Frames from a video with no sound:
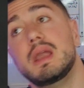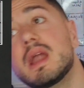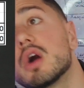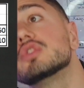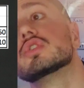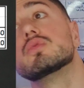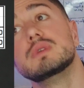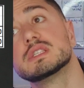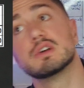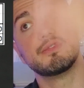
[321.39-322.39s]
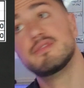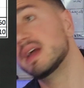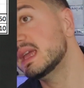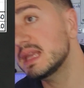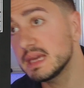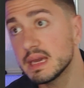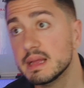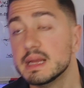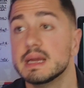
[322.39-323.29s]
larger risk of failing,